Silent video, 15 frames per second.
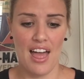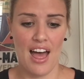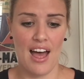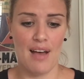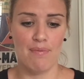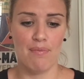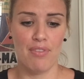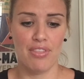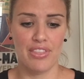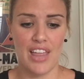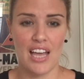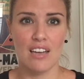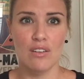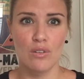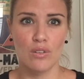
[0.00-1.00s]

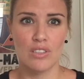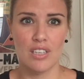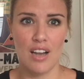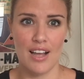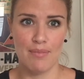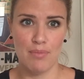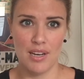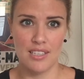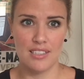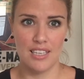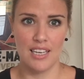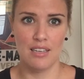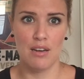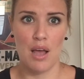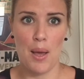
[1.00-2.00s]
that looked like my
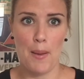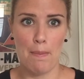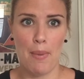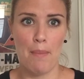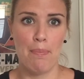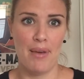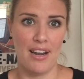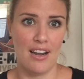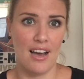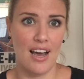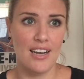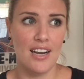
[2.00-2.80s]
skin but better,